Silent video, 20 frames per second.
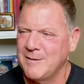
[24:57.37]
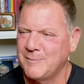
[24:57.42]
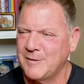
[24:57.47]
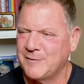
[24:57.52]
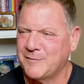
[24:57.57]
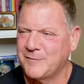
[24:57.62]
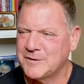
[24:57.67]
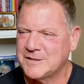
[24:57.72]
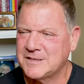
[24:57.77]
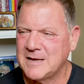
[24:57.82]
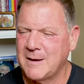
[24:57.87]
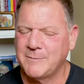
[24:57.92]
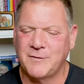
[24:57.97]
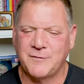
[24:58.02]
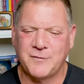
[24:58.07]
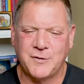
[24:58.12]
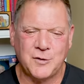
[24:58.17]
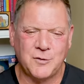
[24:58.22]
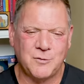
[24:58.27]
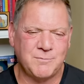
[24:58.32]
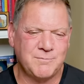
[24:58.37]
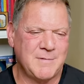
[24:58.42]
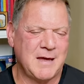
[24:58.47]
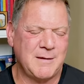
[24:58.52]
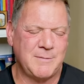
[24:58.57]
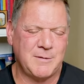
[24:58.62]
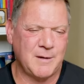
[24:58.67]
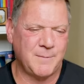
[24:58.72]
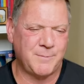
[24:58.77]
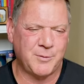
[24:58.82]
But for some of you,
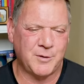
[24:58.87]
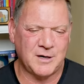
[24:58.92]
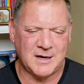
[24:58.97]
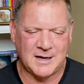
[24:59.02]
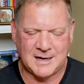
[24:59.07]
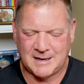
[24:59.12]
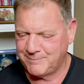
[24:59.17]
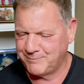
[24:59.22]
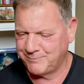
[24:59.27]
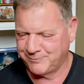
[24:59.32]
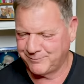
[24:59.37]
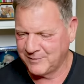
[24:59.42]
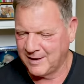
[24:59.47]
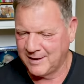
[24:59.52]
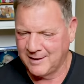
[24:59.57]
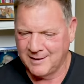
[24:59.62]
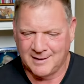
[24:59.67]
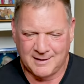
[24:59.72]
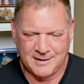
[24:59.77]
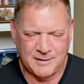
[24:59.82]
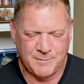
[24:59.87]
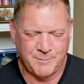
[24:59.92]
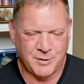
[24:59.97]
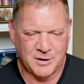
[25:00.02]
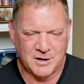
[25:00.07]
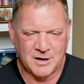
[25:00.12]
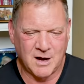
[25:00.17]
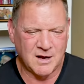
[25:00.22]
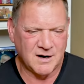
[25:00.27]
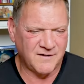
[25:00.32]
maybe you put a you
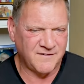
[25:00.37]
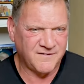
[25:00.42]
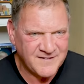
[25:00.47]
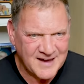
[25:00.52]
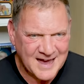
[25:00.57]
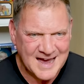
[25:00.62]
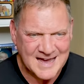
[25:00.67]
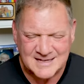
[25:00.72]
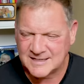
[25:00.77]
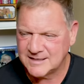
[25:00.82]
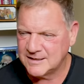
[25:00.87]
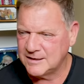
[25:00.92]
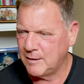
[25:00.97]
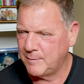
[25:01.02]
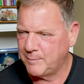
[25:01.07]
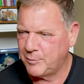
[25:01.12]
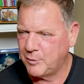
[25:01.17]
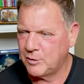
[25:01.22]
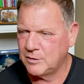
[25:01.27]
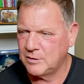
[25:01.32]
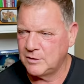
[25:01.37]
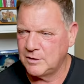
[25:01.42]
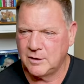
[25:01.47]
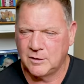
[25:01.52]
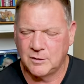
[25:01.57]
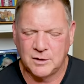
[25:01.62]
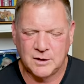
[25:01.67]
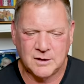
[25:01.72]
put on a vest, you put you know